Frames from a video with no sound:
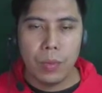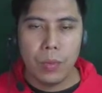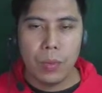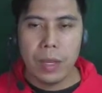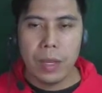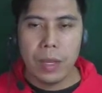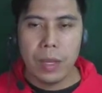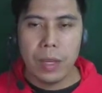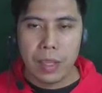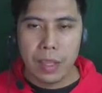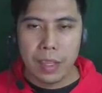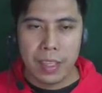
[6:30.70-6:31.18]

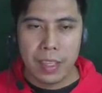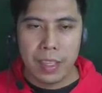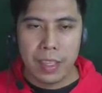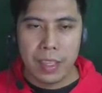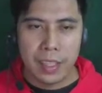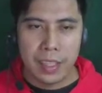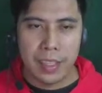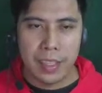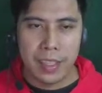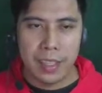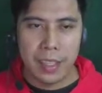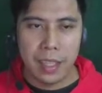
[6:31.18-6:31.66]
What
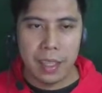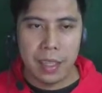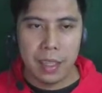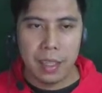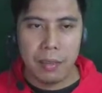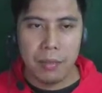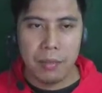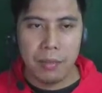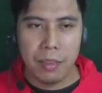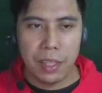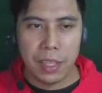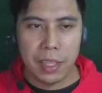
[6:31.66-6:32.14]
is the
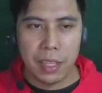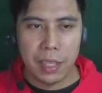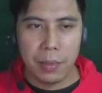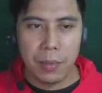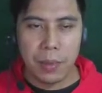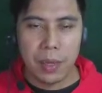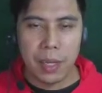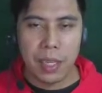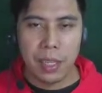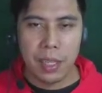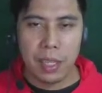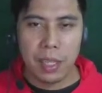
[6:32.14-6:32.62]

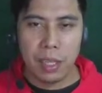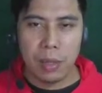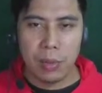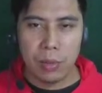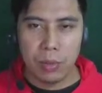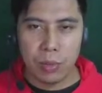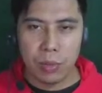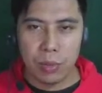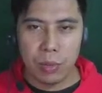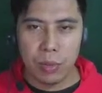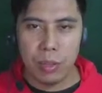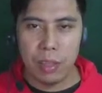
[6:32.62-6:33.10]
divisibility
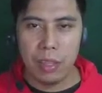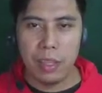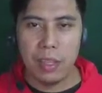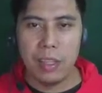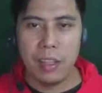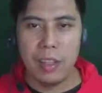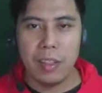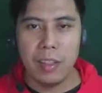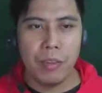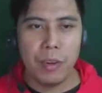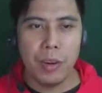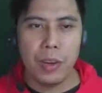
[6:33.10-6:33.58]
rule
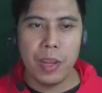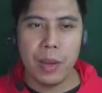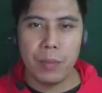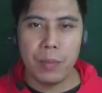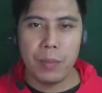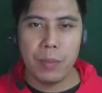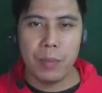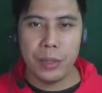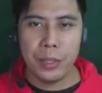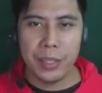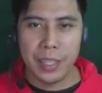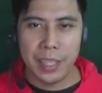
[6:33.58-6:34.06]
for
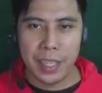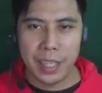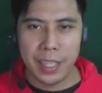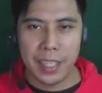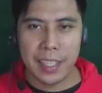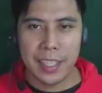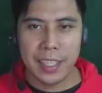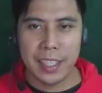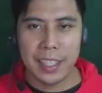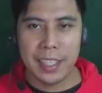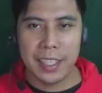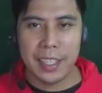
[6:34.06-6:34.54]
number
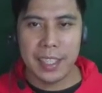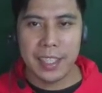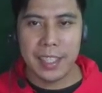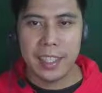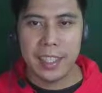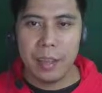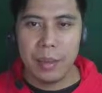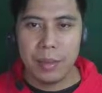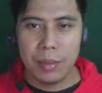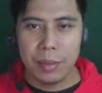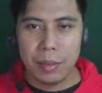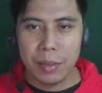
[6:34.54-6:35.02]
6?
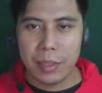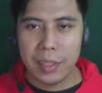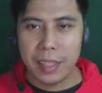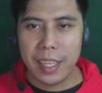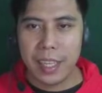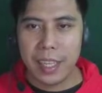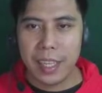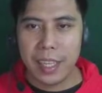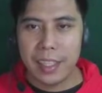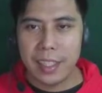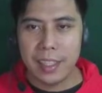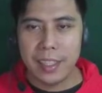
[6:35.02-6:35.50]
The rule
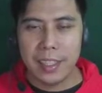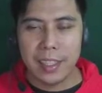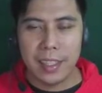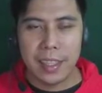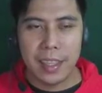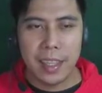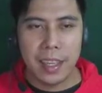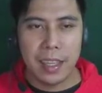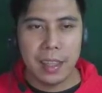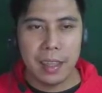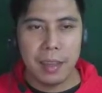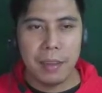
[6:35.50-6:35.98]
says
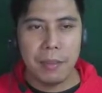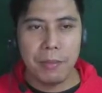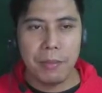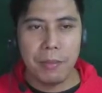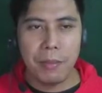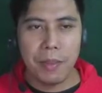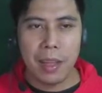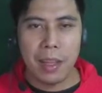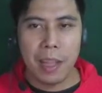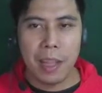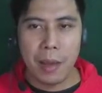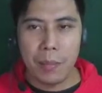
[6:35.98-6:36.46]
that
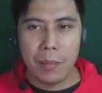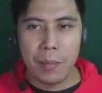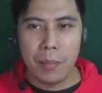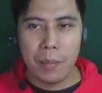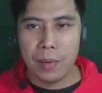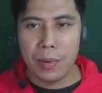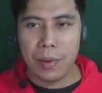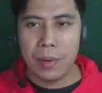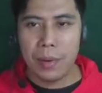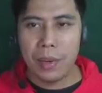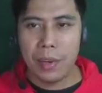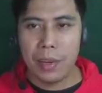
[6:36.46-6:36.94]
if a
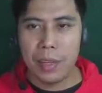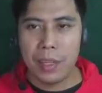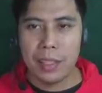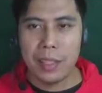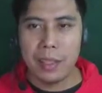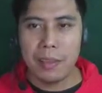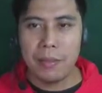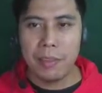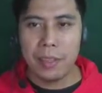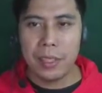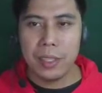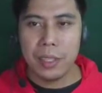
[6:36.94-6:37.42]
number
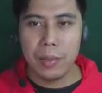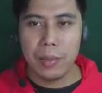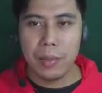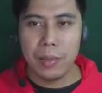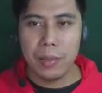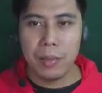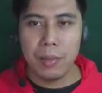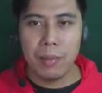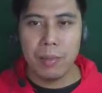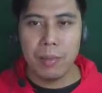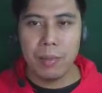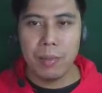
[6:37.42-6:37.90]
is
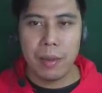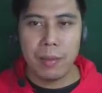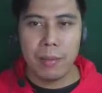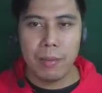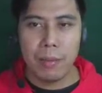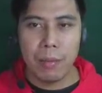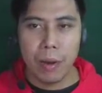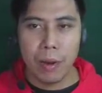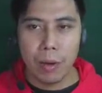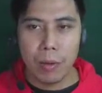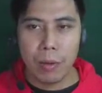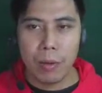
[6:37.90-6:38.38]
divisible by
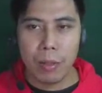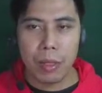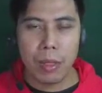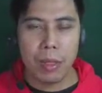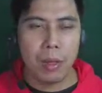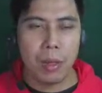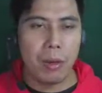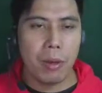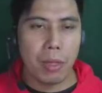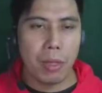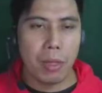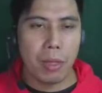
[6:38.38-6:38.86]
both
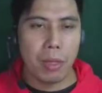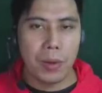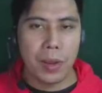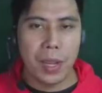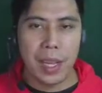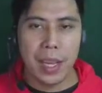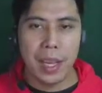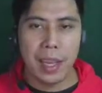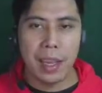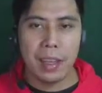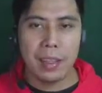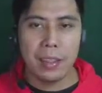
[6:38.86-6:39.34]

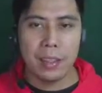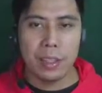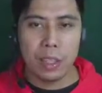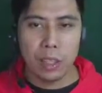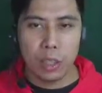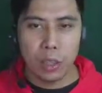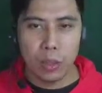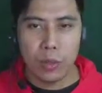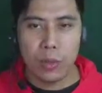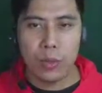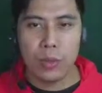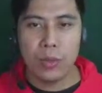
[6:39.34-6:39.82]
3 and
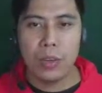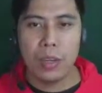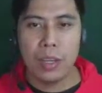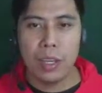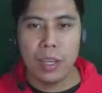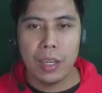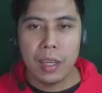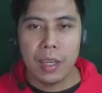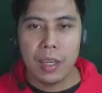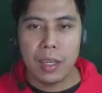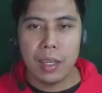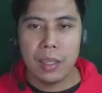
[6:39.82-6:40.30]
2,
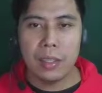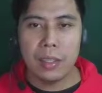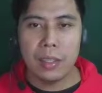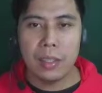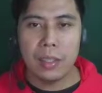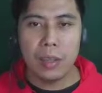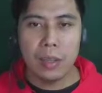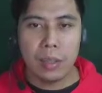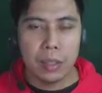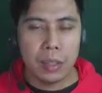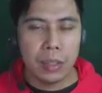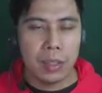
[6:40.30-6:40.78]
it is
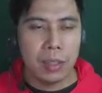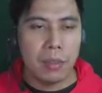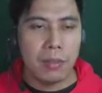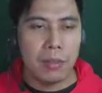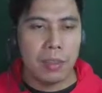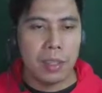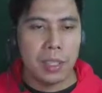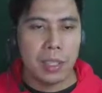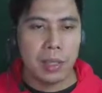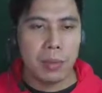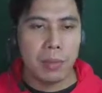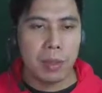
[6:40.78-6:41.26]
also
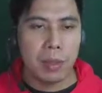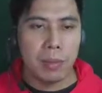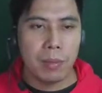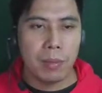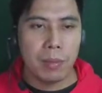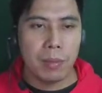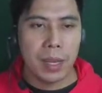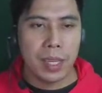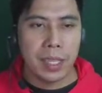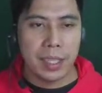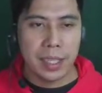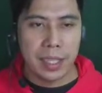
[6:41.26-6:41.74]

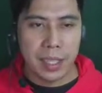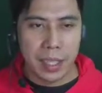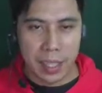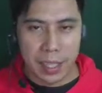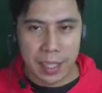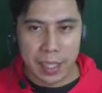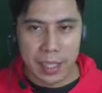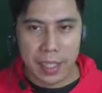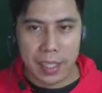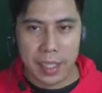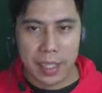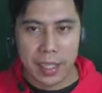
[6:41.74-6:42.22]
divisible by
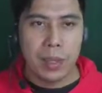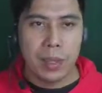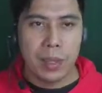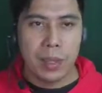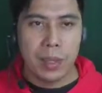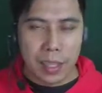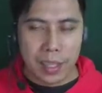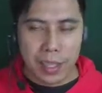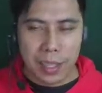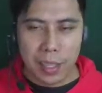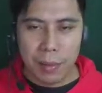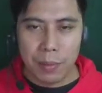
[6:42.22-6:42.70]
6.
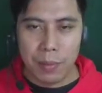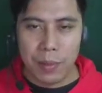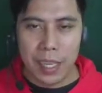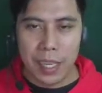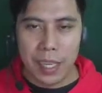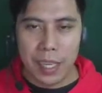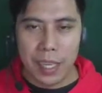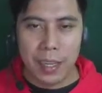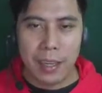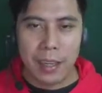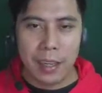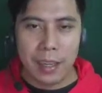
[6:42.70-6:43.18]
What does it
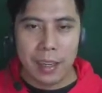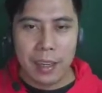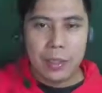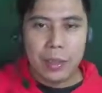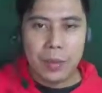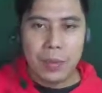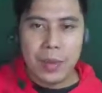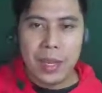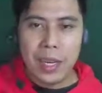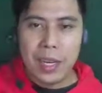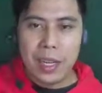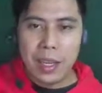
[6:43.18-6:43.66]
mean?
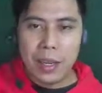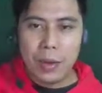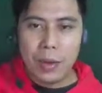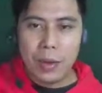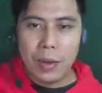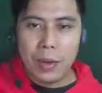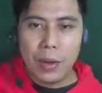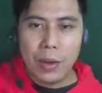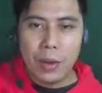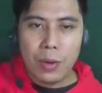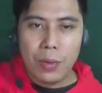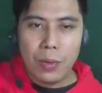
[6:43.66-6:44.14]
So
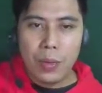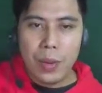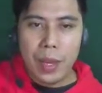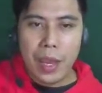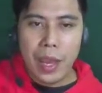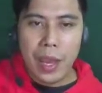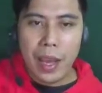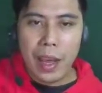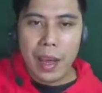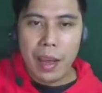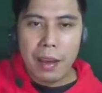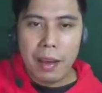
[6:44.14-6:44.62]
meaning, we
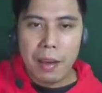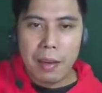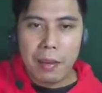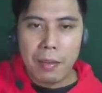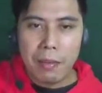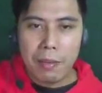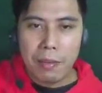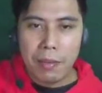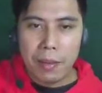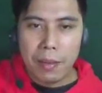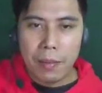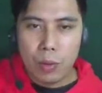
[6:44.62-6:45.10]

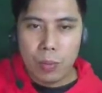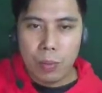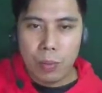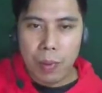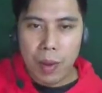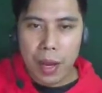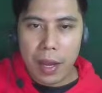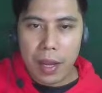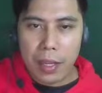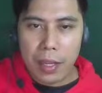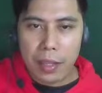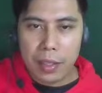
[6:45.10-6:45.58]
have to
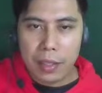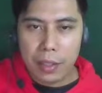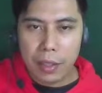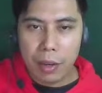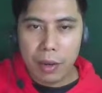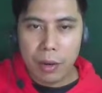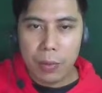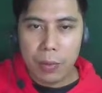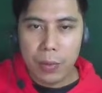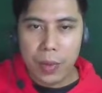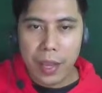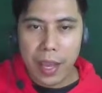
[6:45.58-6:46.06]
pass
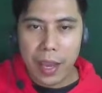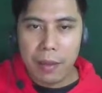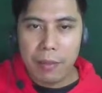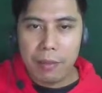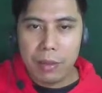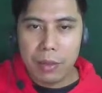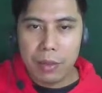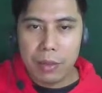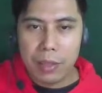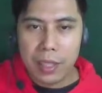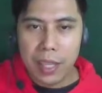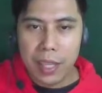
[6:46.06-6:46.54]
or we
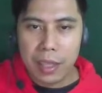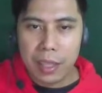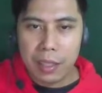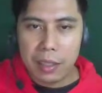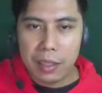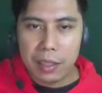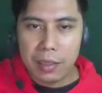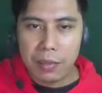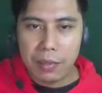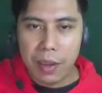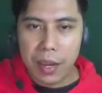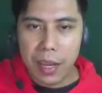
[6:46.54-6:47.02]
have to
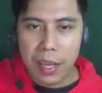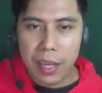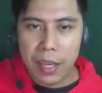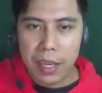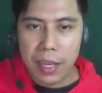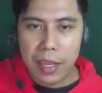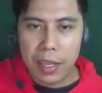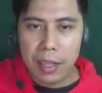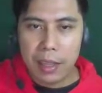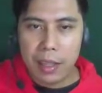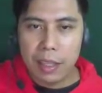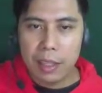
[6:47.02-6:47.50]

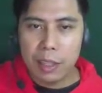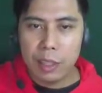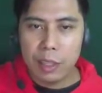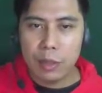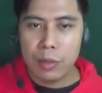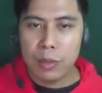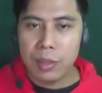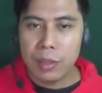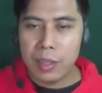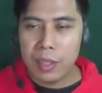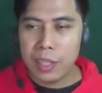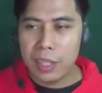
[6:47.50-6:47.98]
satisfy the
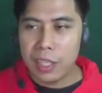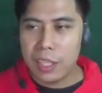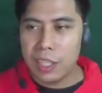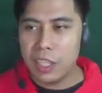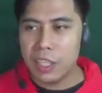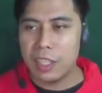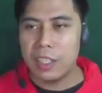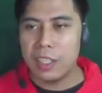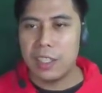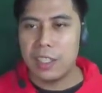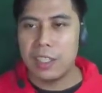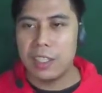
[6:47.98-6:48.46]
two
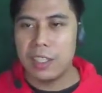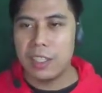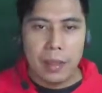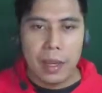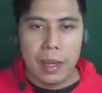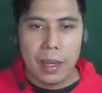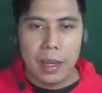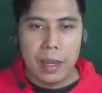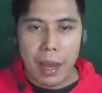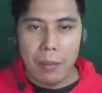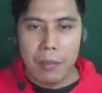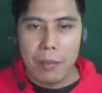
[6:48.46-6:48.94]
conditions.
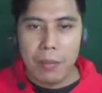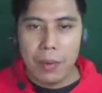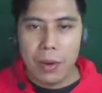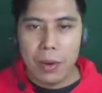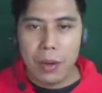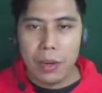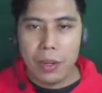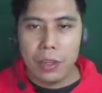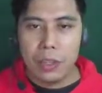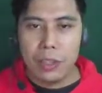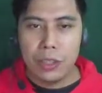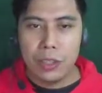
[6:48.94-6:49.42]
The
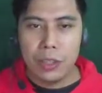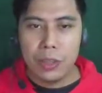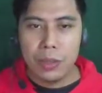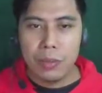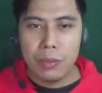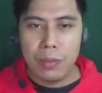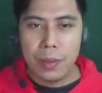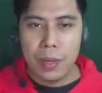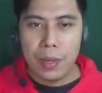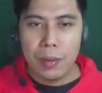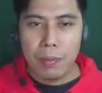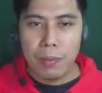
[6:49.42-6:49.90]
number
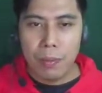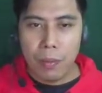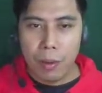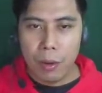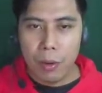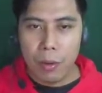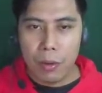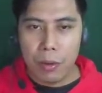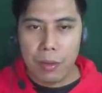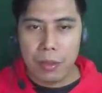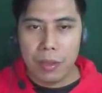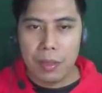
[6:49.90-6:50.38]
should be
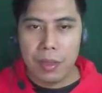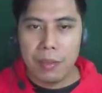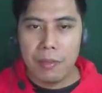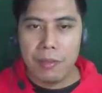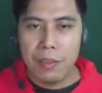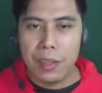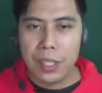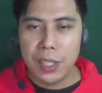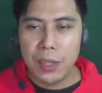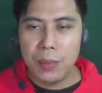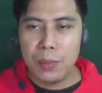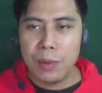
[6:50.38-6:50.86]
both
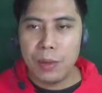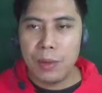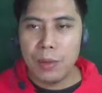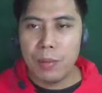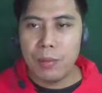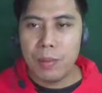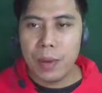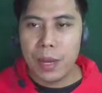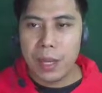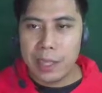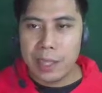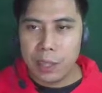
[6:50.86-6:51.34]
divisible
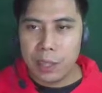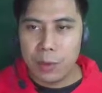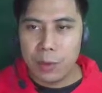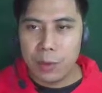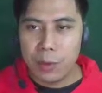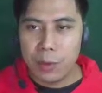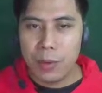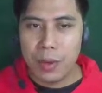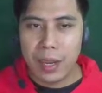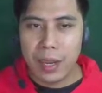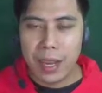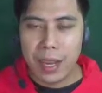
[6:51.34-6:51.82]
by
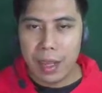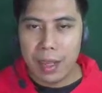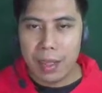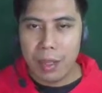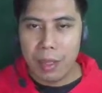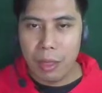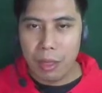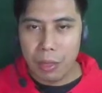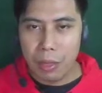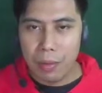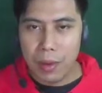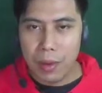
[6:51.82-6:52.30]
2
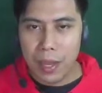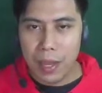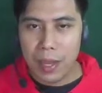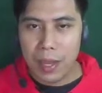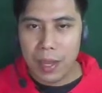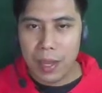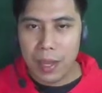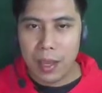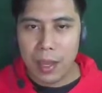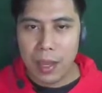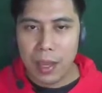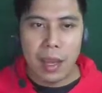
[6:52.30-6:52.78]
and
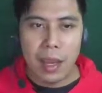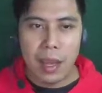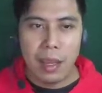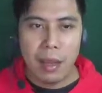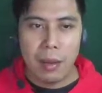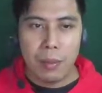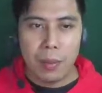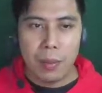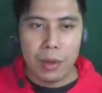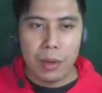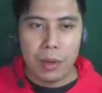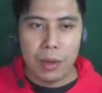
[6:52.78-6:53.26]
3. A
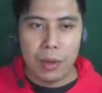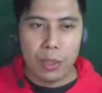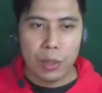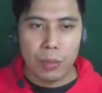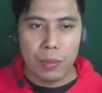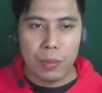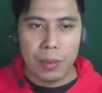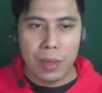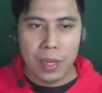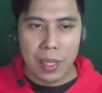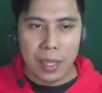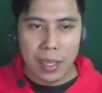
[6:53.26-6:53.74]
number
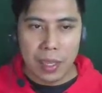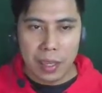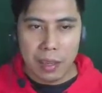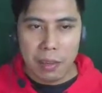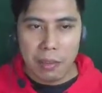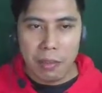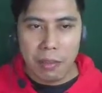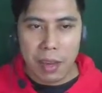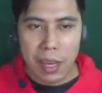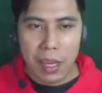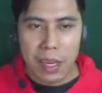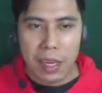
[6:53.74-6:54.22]
should be
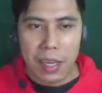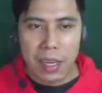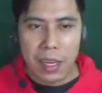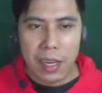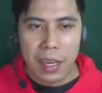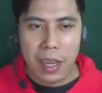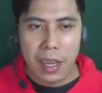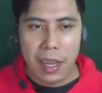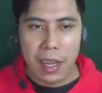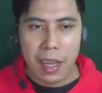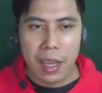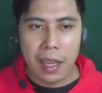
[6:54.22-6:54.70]
even,
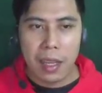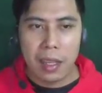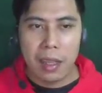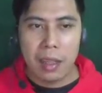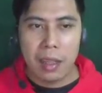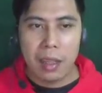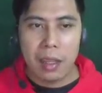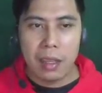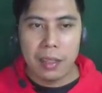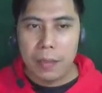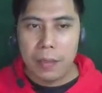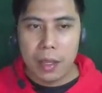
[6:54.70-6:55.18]

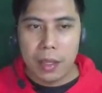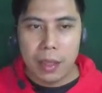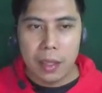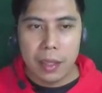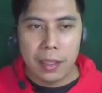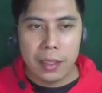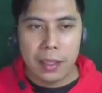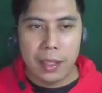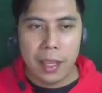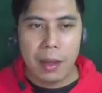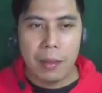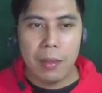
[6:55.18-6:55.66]
and
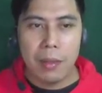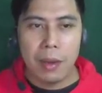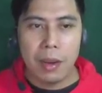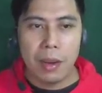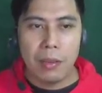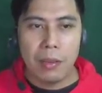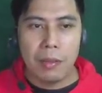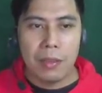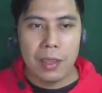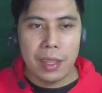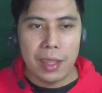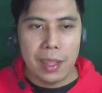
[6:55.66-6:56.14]
the sum
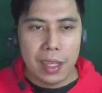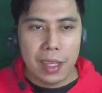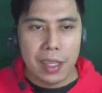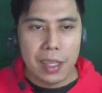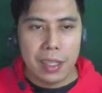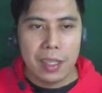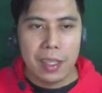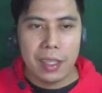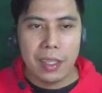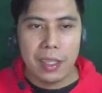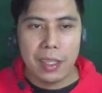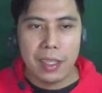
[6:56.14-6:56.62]
of the
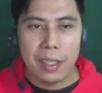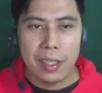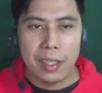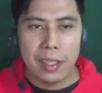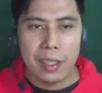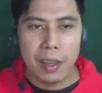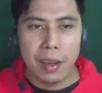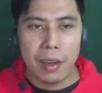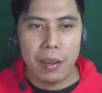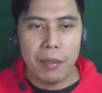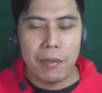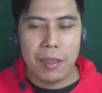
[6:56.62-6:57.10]

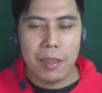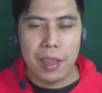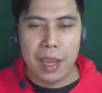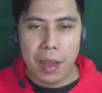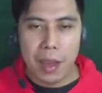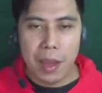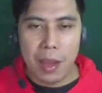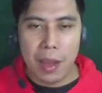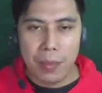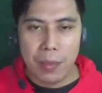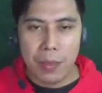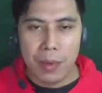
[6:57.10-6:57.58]
digits of the
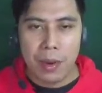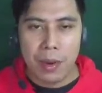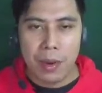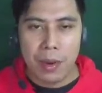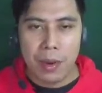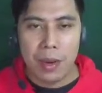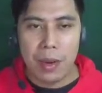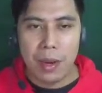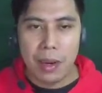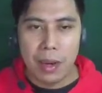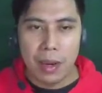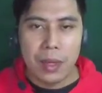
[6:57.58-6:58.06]

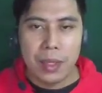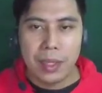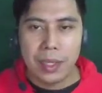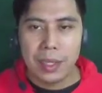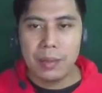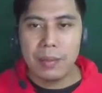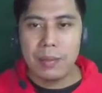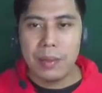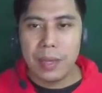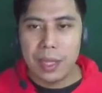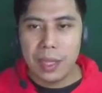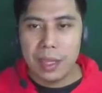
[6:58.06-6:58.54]
number
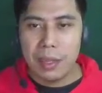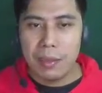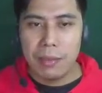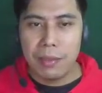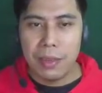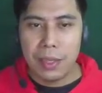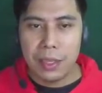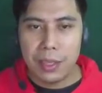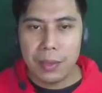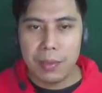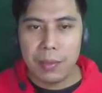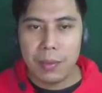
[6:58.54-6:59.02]
must be
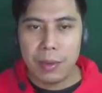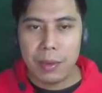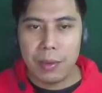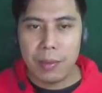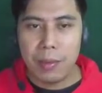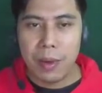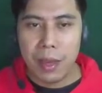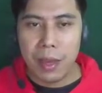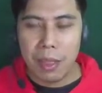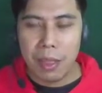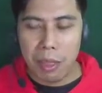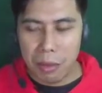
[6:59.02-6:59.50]
divisible
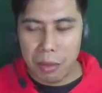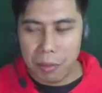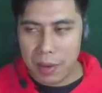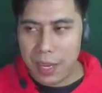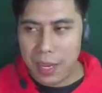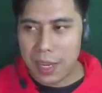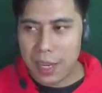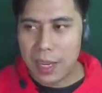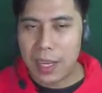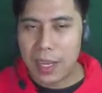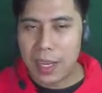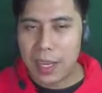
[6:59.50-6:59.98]
by
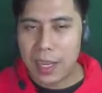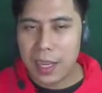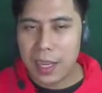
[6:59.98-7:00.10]
3.